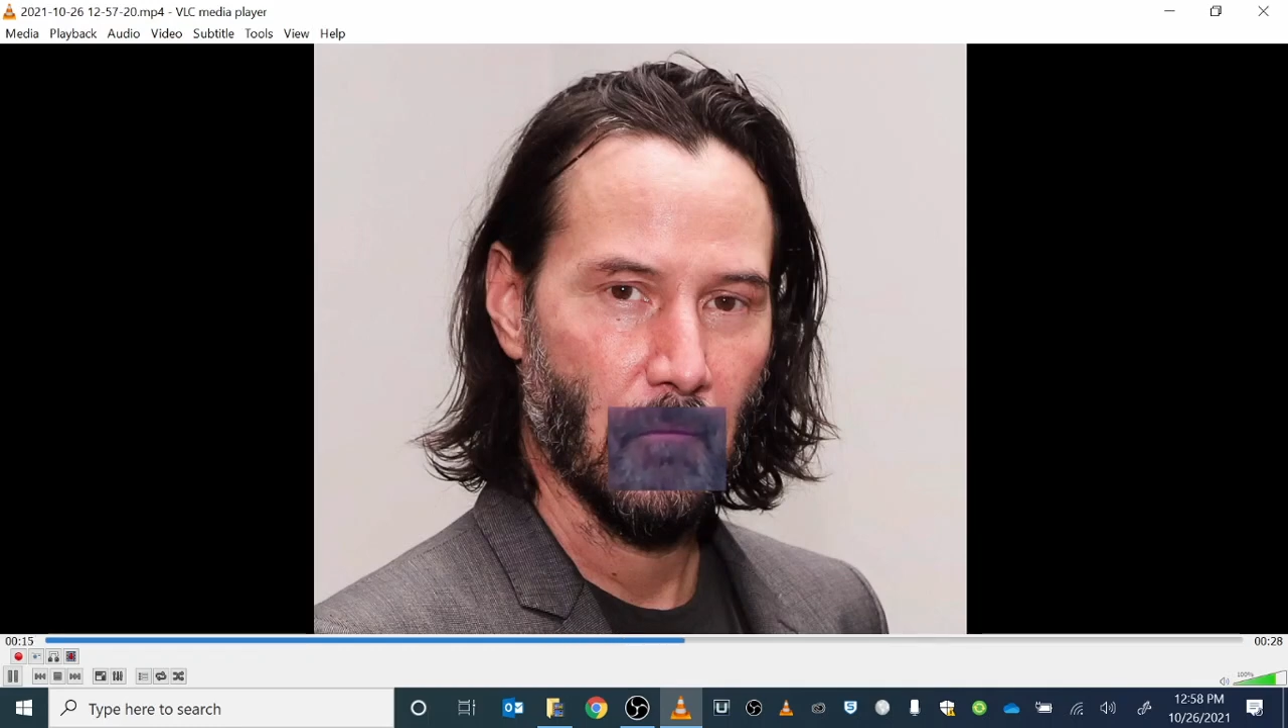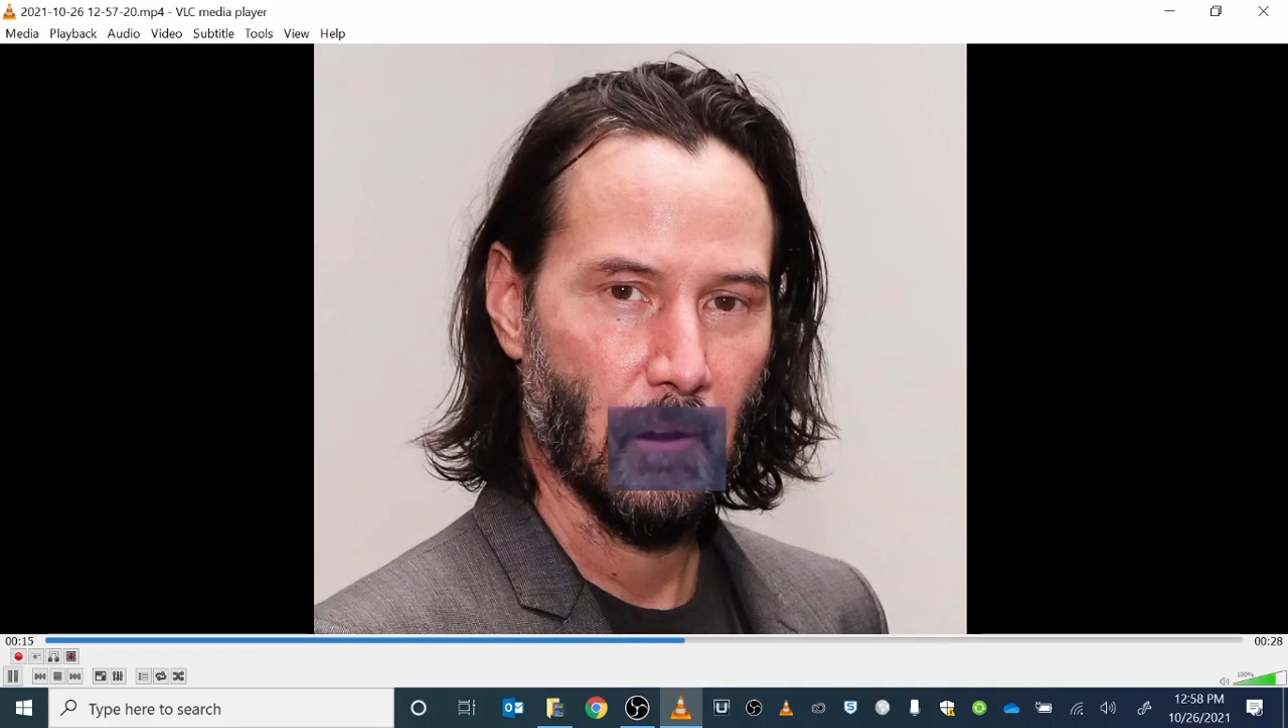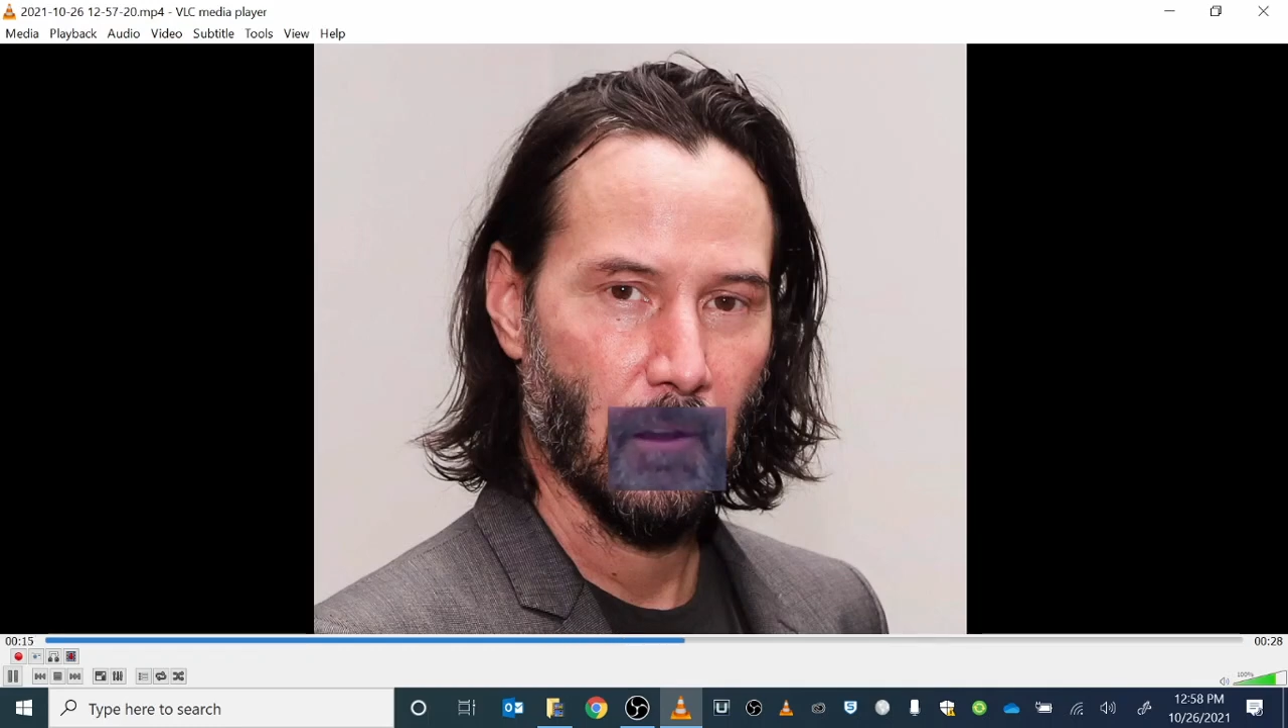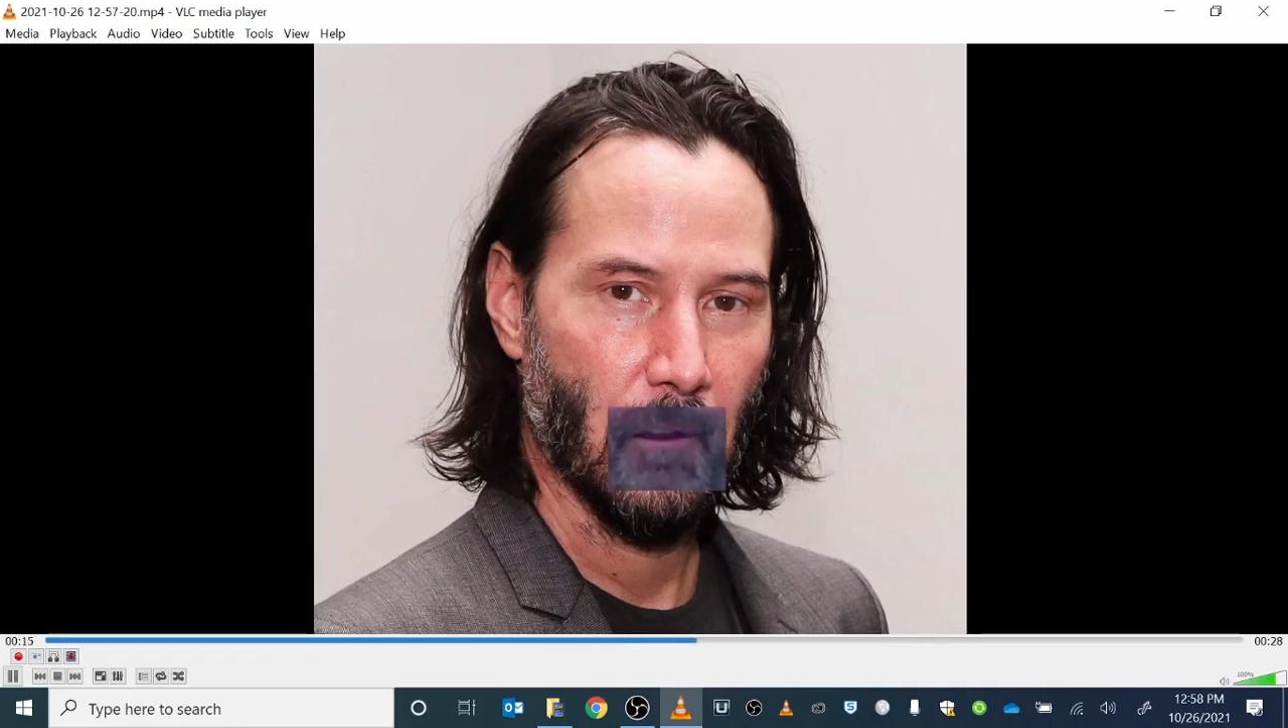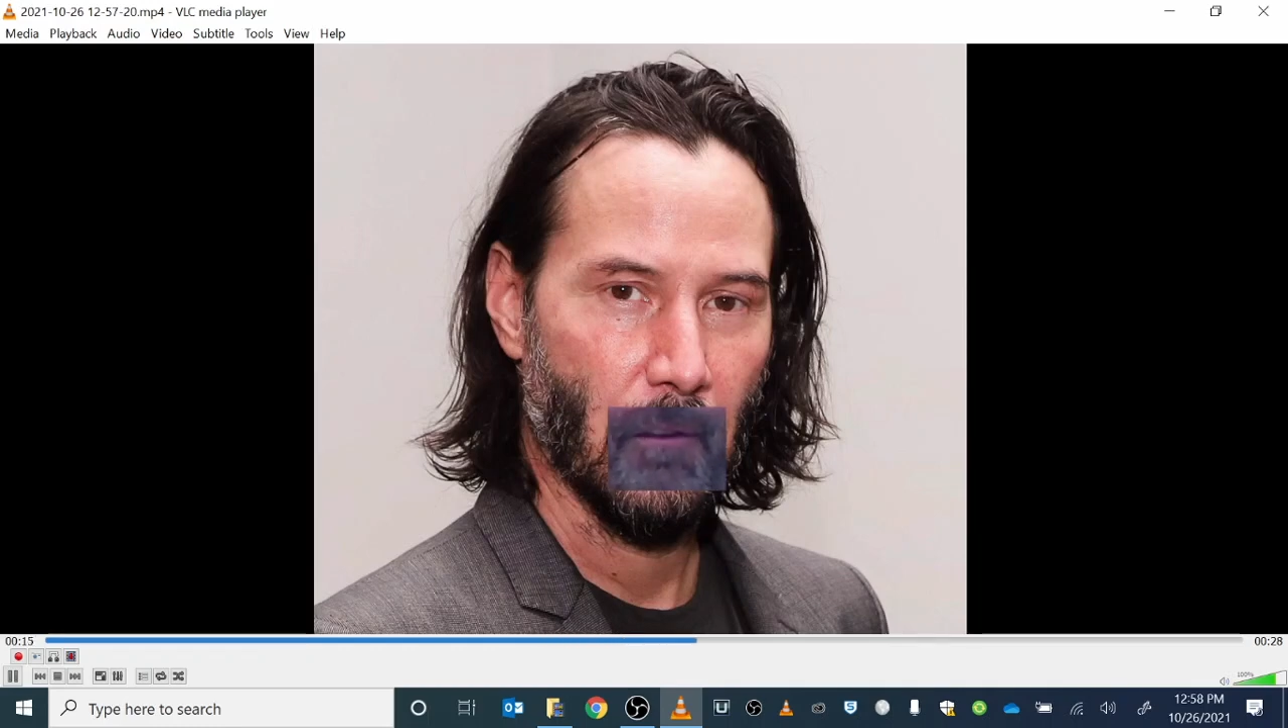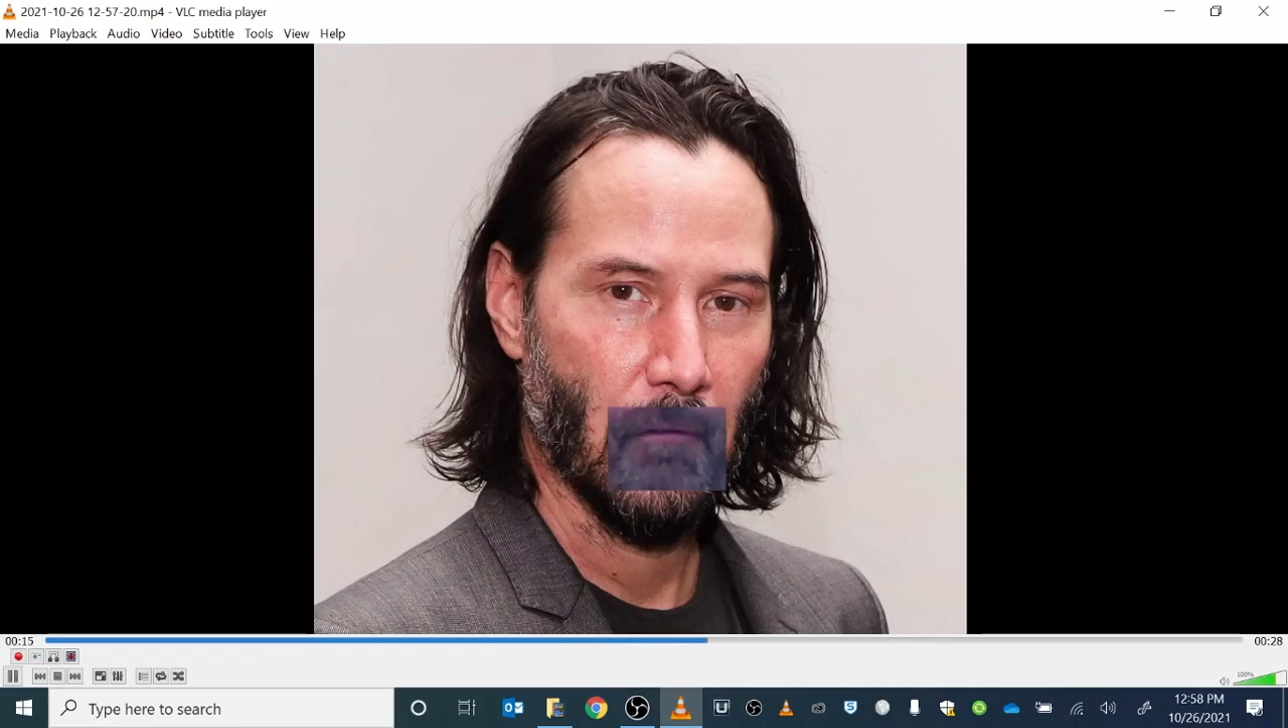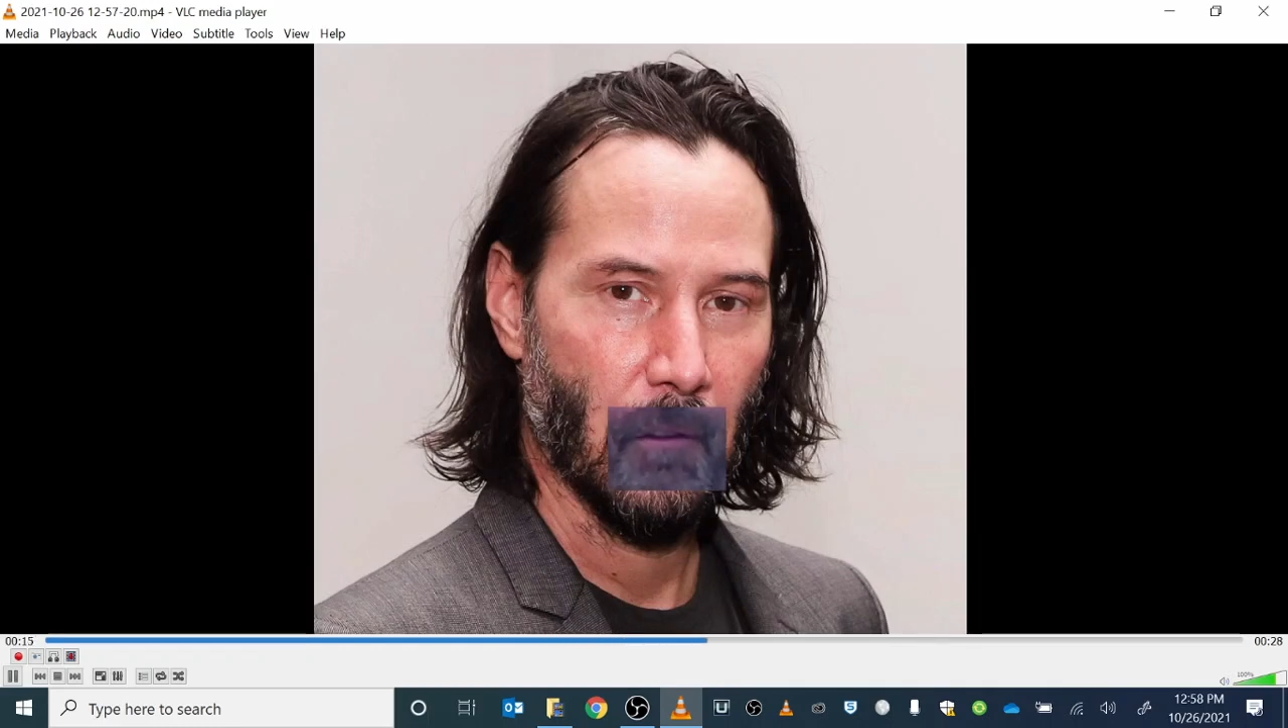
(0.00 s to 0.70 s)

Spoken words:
making this